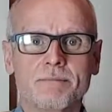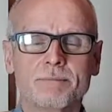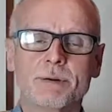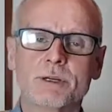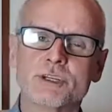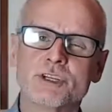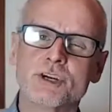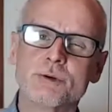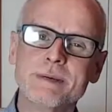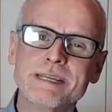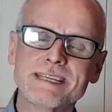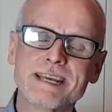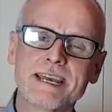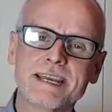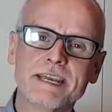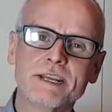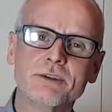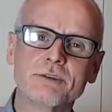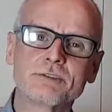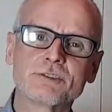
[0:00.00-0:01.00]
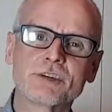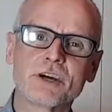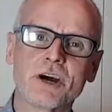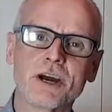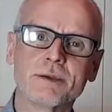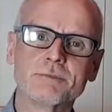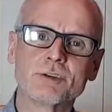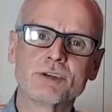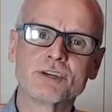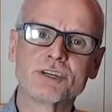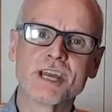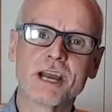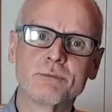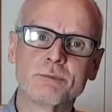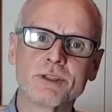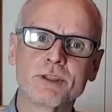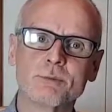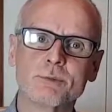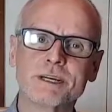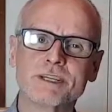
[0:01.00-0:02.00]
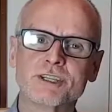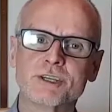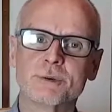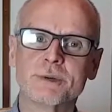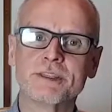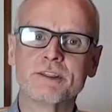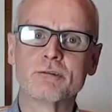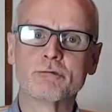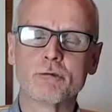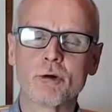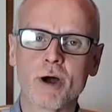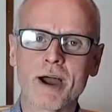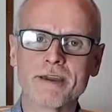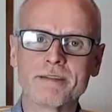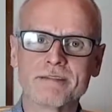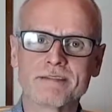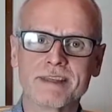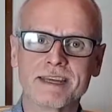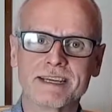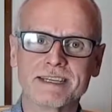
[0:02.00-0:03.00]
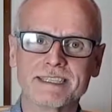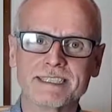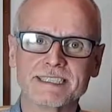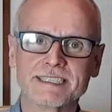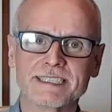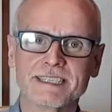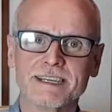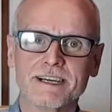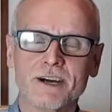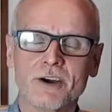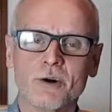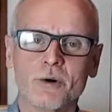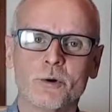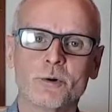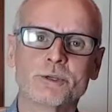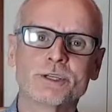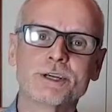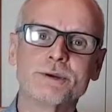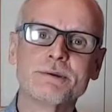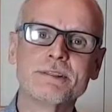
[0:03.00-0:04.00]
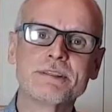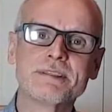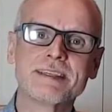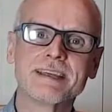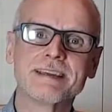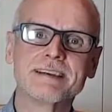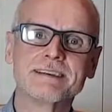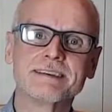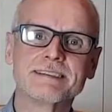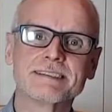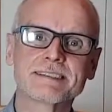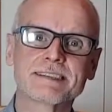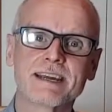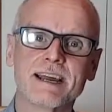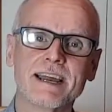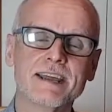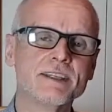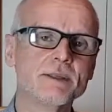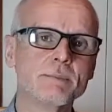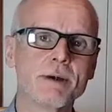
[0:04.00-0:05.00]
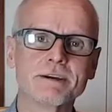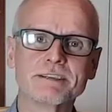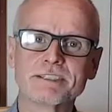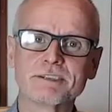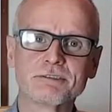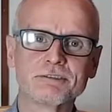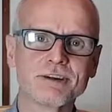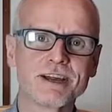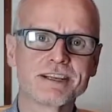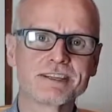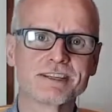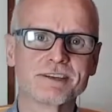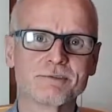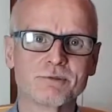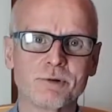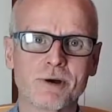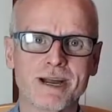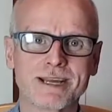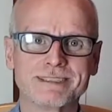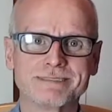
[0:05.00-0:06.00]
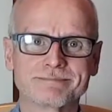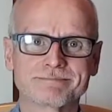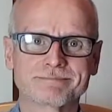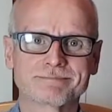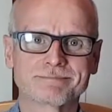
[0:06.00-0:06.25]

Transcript: But do we take enough time to check whether we're doing the right things or doing things in the most effective way?